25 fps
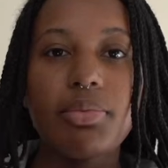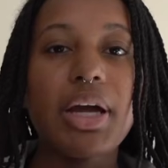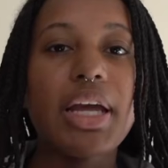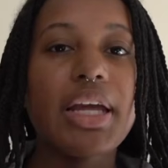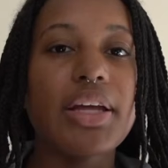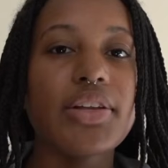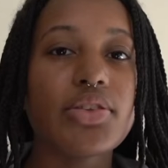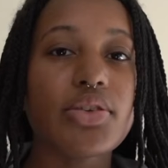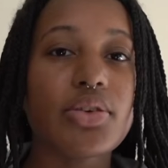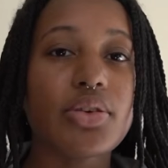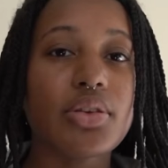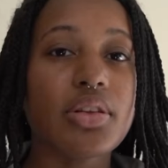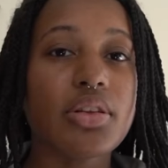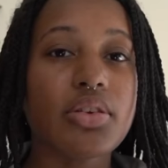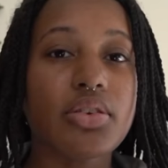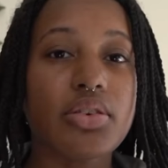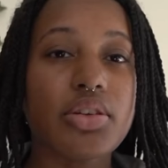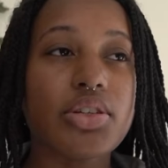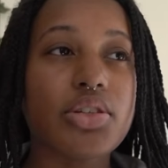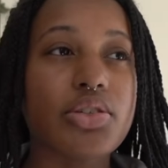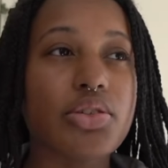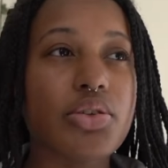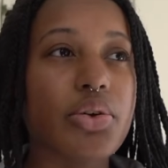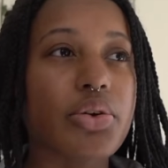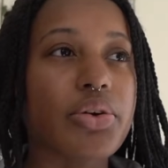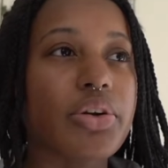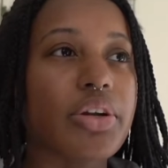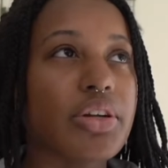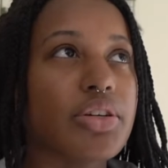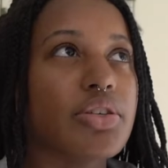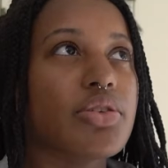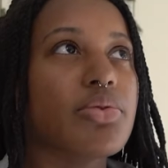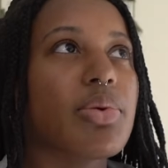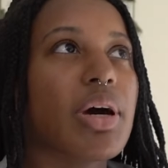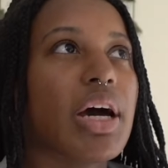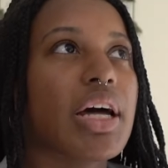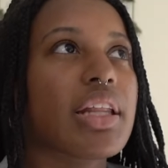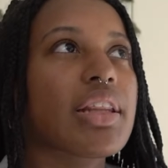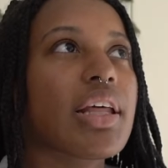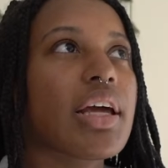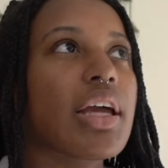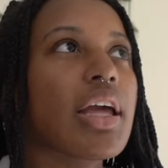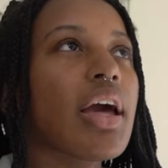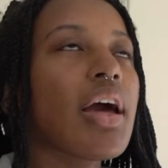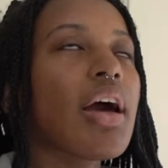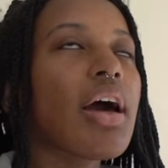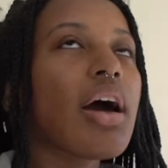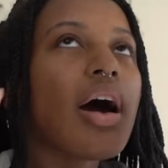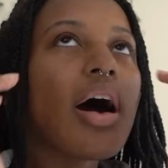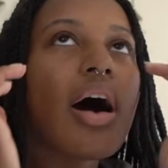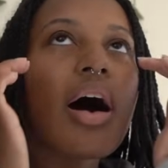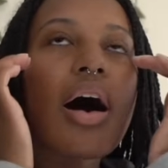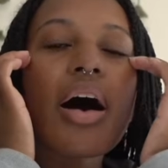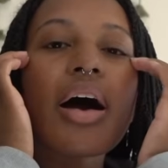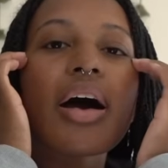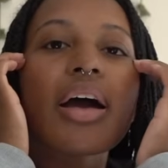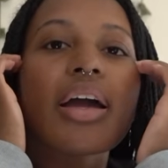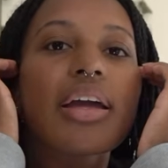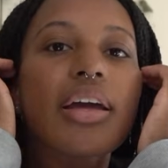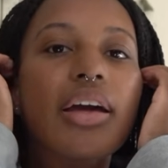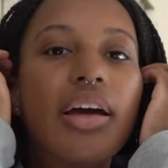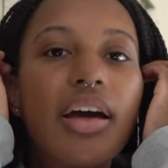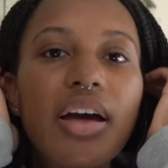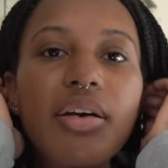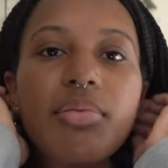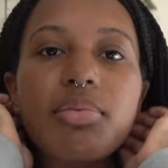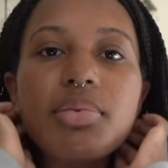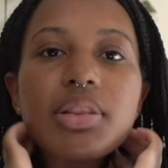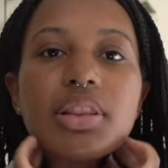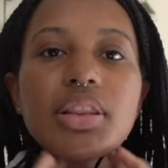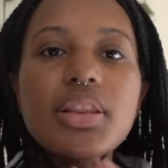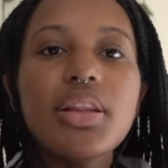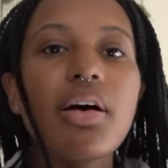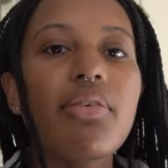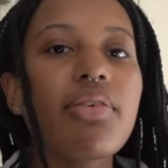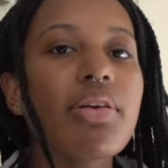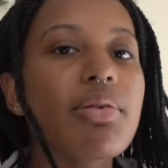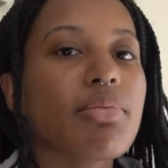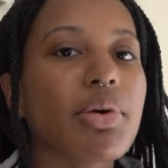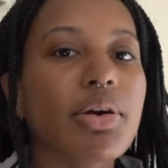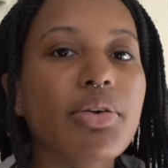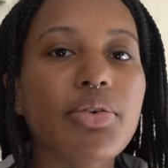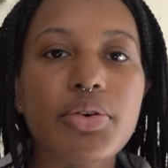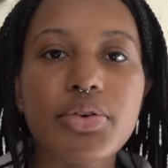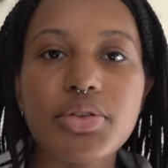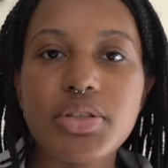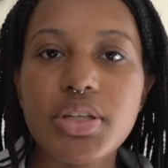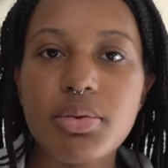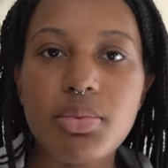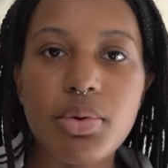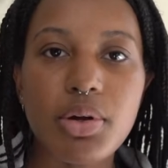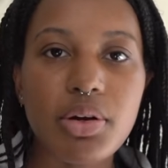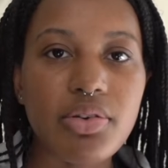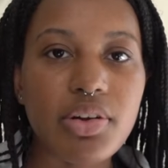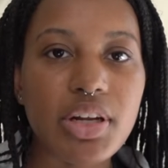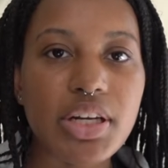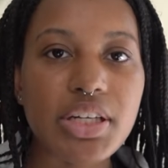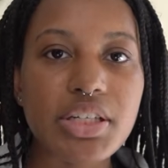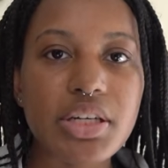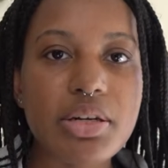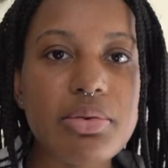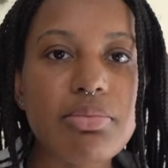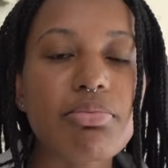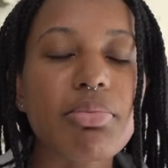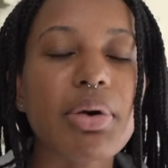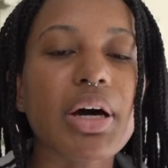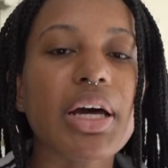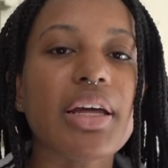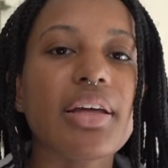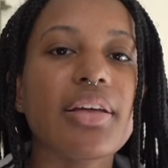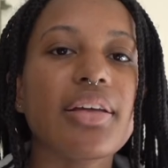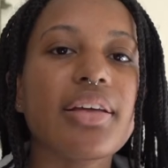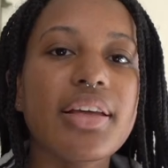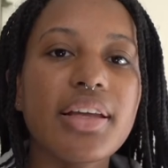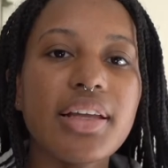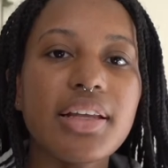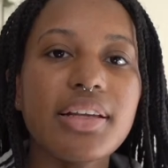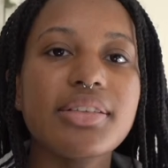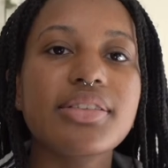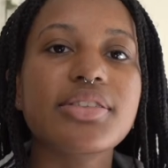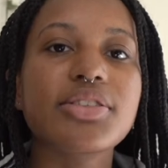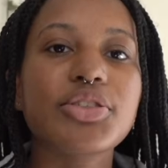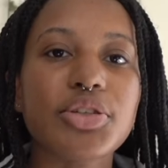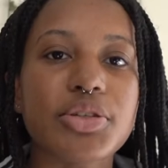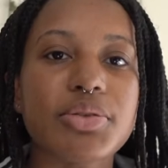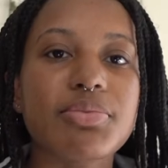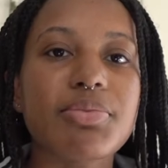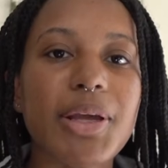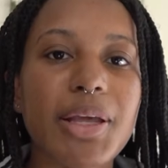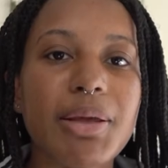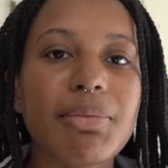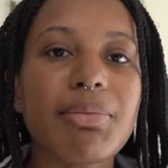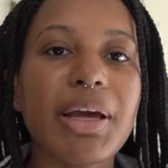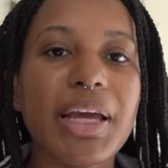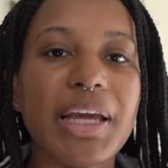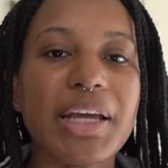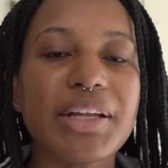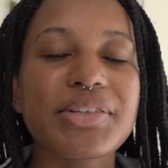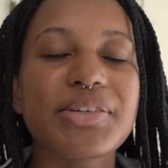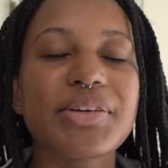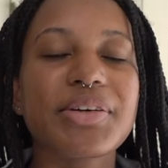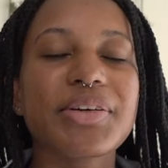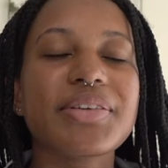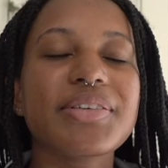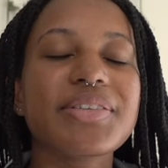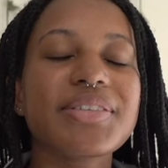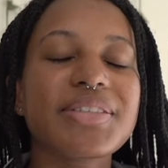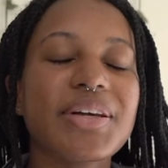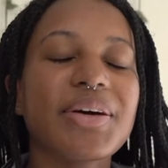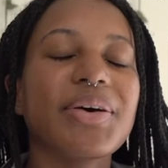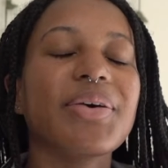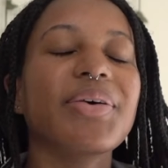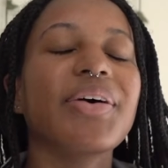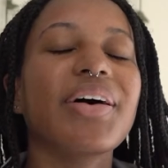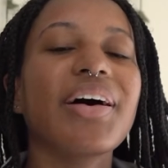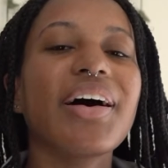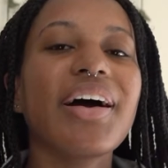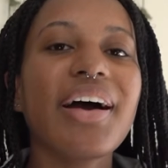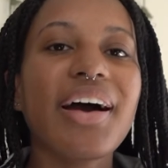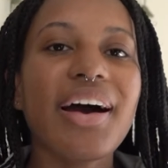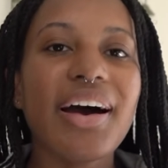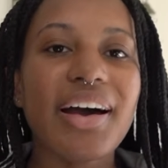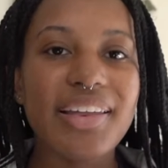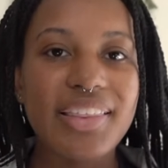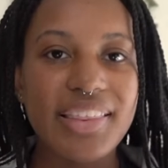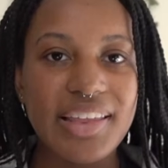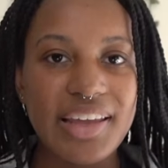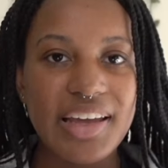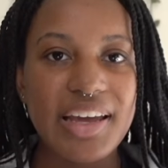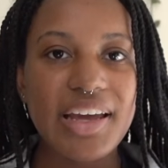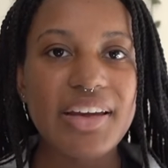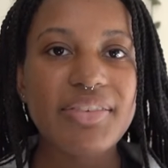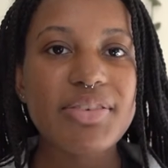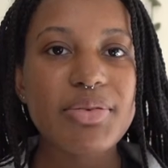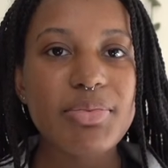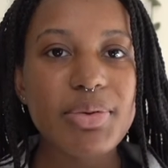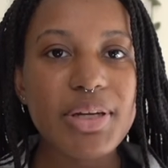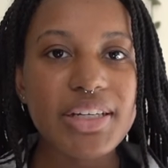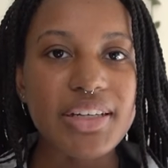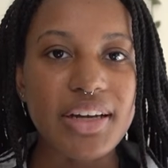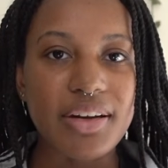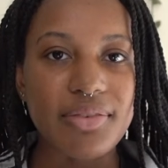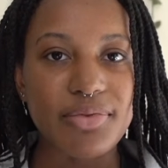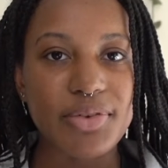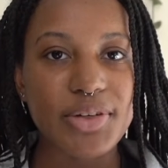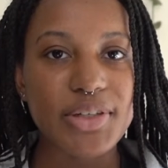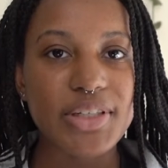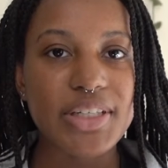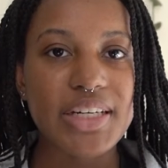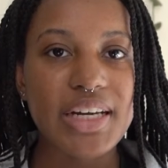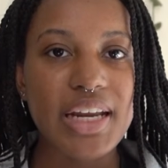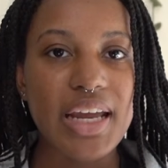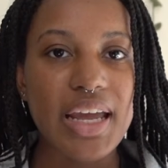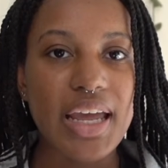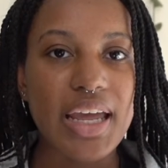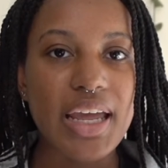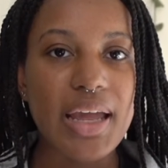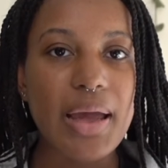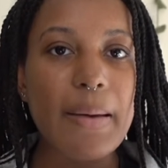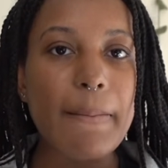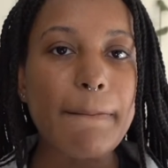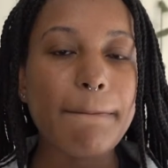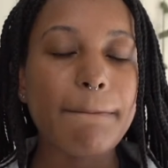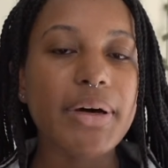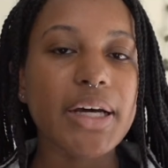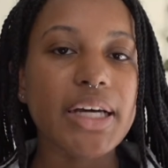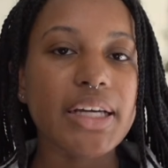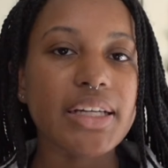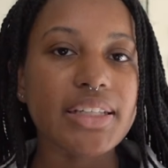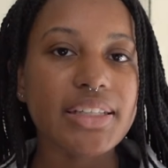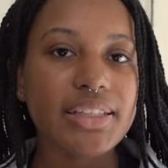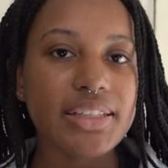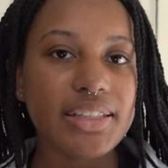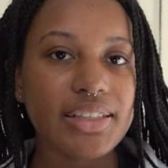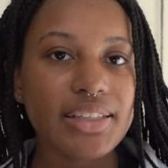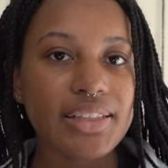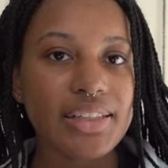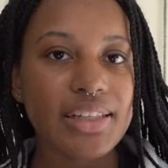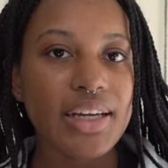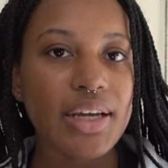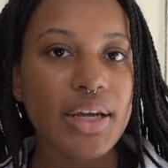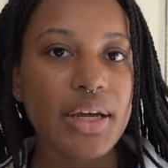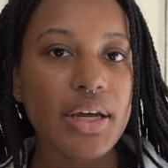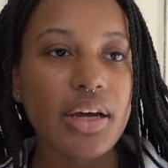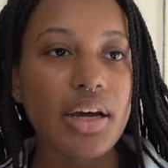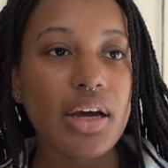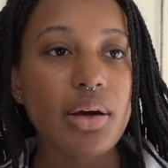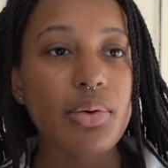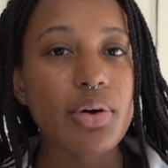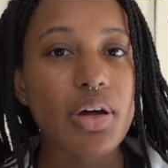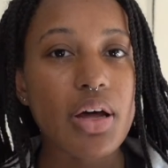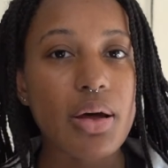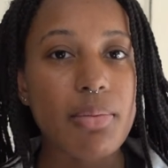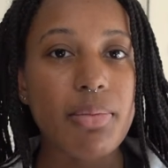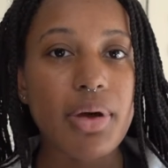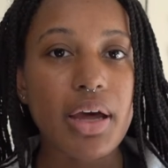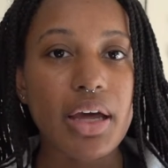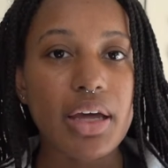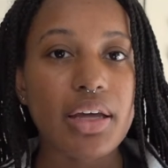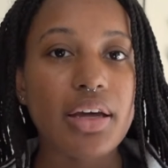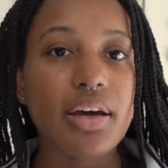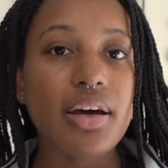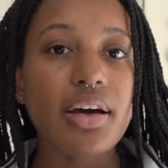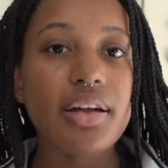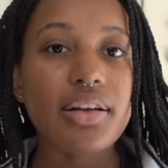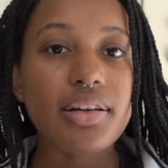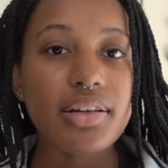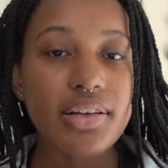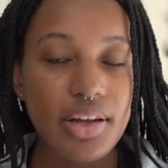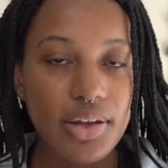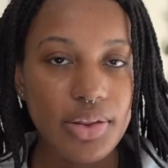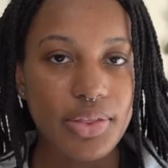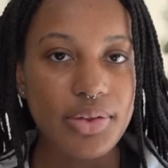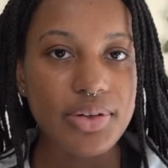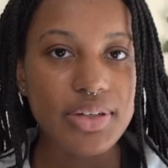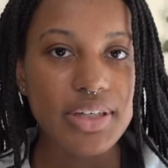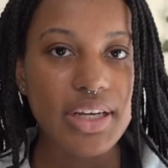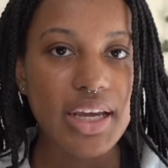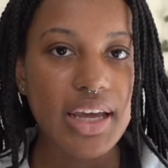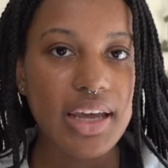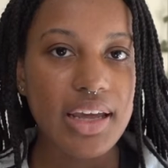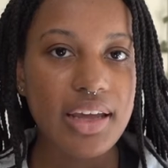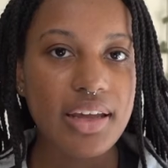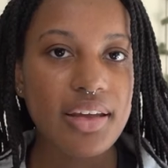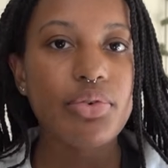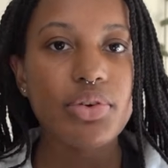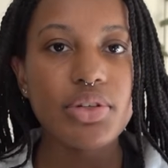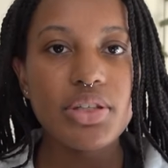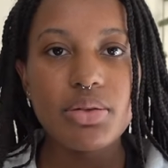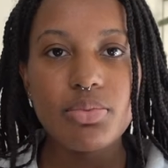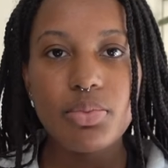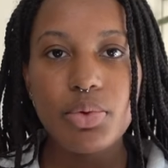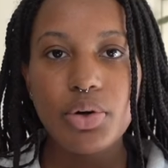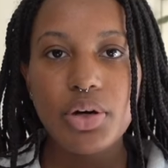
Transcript: hands are literally just hurting too bad. Like I am loving my crochet motivation, but it is just making my hands hurt. So I think I have to be done for today, but I will come back another day for some more